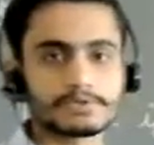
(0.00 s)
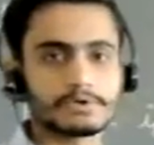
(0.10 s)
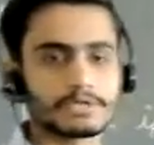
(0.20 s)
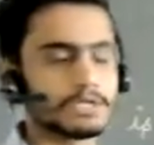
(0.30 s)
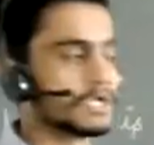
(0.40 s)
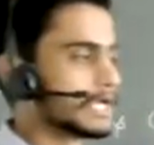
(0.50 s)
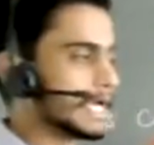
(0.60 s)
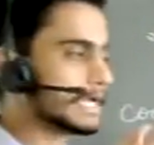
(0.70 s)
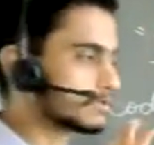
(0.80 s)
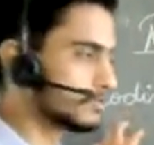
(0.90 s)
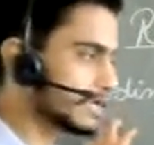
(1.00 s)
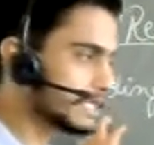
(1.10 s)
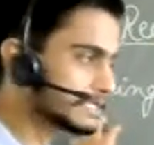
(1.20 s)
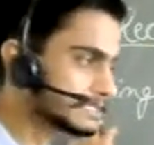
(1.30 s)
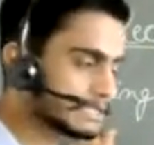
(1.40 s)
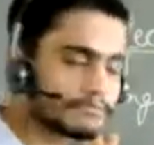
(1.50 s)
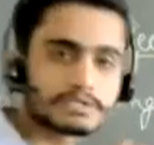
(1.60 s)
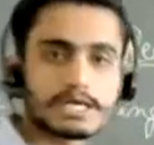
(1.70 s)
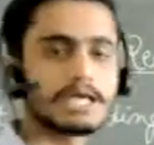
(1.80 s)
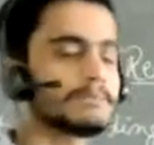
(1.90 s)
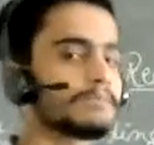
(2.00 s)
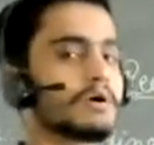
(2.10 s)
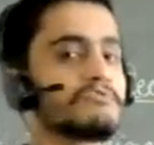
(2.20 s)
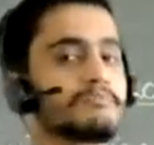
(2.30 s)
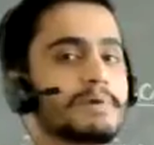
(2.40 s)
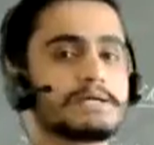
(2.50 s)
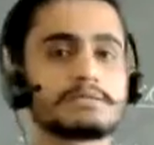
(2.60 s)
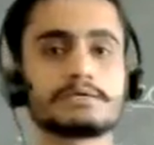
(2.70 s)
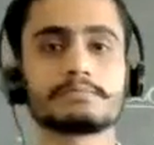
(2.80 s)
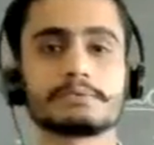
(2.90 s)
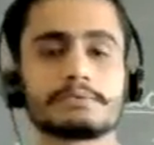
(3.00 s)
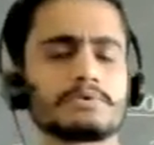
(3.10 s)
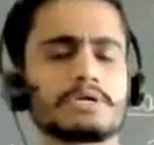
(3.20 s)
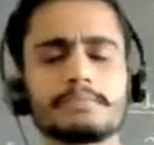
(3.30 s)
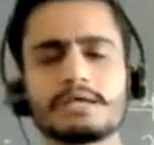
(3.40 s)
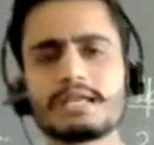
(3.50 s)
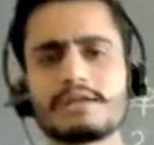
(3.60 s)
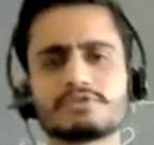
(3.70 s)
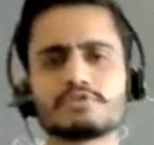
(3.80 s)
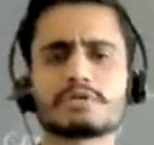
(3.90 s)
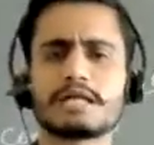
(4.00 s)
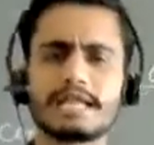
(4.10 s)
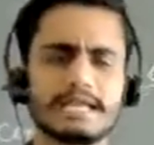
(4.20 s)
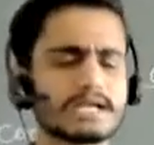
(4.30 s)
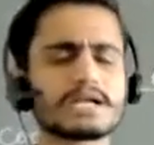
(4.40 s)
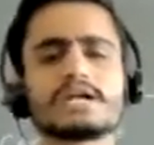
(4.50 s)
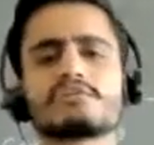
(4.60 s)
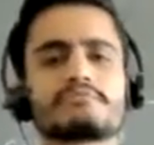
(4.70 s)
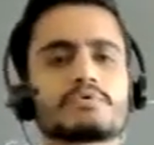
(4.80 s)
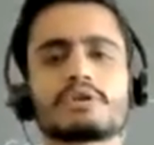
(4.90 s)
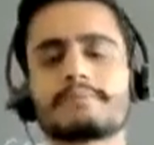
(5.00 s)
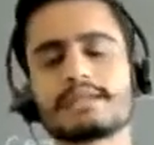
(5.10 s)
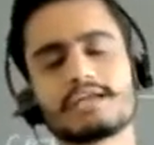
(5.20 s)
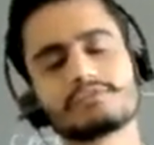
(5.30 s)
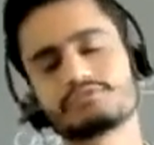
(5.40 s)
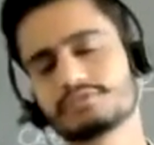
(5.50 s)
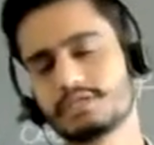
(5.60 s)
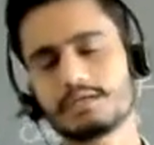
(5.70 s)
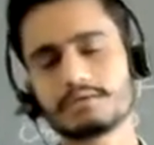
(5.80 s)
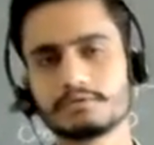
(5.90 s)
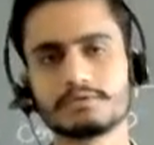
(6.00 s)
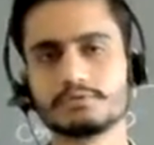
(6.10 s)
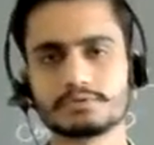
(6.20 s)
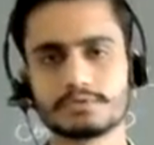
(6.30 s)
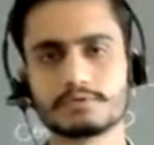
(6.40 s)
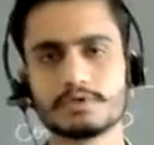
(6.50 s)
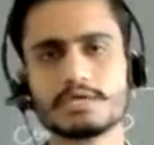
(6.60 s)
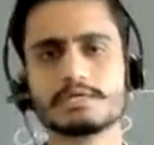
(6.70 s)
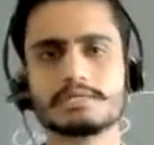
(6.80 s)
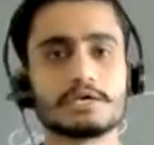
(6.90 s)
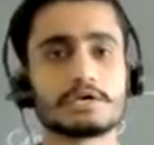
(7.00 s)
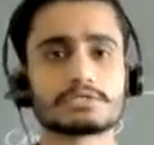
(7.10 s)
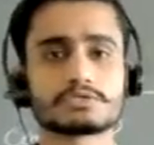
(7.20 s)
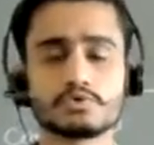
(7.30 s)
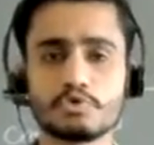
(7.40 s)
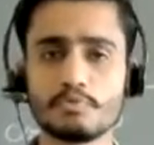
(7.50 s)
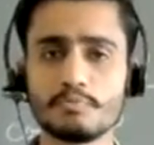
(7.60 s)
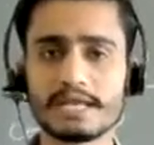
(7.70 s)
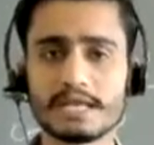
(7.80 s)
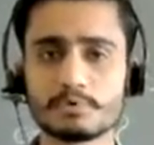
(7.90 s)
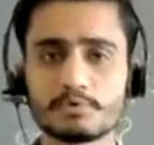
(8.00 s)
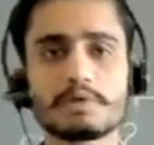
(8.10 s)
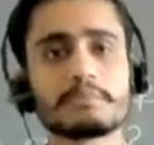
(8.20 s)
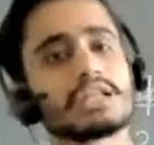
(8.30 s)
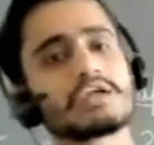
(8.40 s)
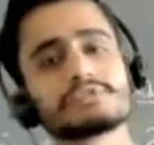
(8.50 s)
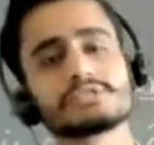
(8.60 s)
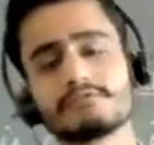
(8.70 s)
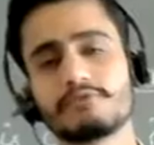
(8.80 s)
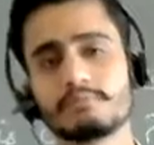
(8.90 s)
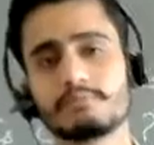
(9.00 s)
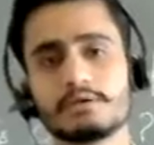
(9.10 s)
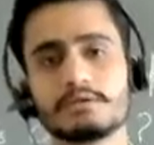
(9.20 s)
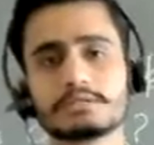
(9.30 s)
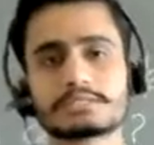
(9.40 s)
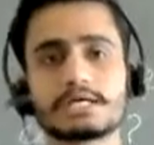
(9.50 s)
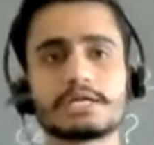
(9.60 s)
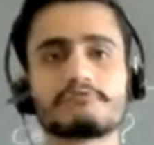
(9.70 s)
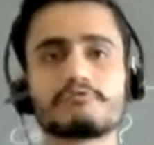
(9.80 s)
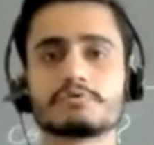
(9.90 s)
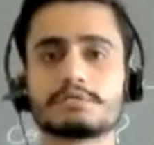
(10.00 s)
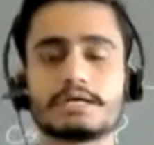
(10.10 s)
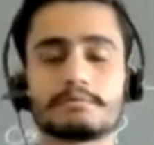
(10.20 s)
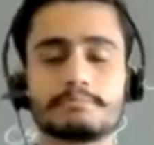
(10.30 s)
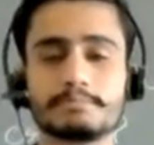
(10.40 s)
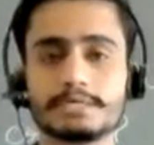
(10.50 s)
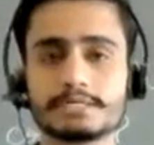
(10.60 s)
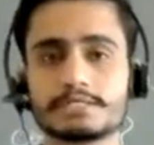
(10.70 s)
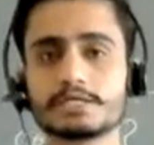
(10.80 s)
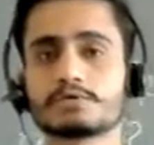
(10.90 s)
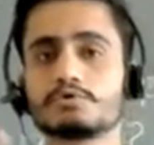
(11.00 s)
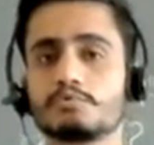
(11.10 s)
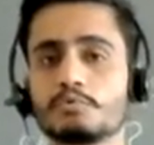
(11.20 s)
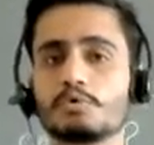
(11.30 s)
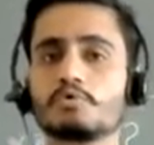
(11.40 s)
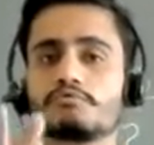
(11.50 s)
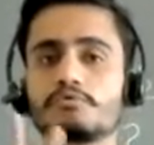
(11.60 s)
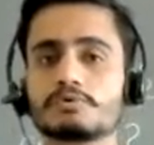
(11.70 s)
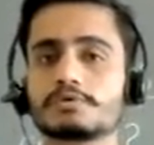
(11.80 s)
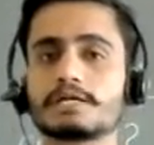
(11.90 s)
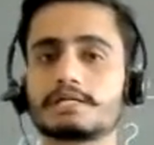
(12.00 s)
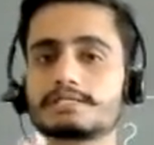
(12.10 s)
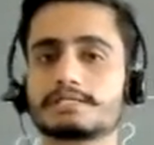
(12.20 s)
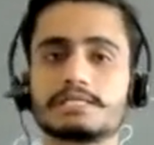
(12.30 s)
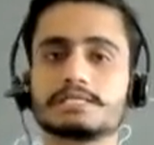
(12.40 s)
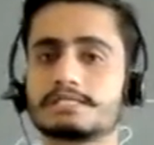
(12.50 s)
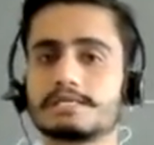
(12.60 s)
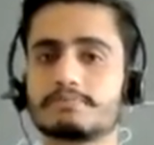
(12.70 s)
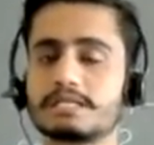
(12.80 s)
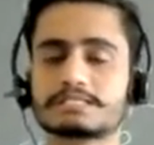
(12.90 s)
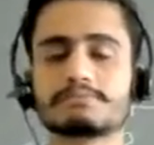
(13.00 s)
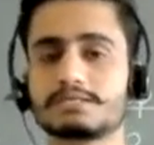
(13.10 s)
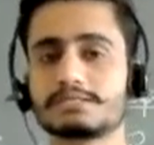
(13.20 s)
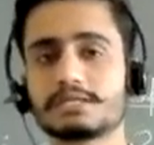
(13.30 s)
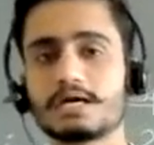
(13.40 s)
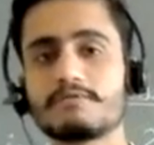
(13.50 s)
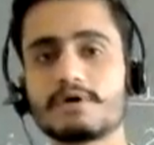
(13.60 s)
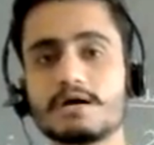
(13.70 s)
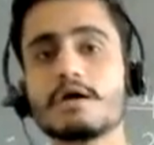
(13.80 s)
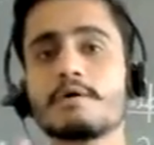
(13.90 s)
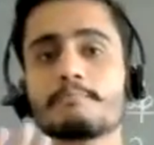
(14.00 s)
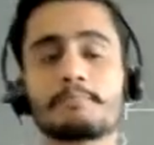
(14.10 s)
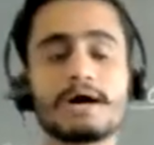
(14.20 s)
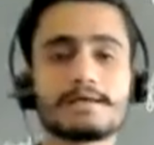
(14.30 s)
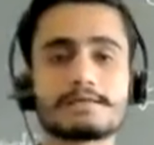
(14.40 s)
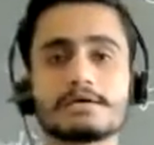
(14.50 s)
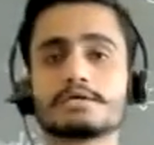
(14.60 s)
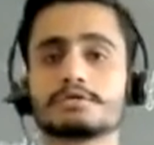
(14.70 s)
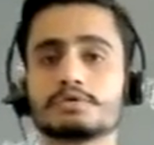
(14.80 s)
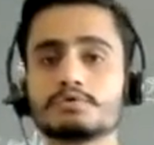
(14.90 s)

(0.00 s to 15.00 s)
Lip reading: Okay. And coding is done with the help of Python programming language or any kind of programming language which you are using. There are so many programming languages available, starting from that BC, Go, Fortran, C, C++, Java, Python,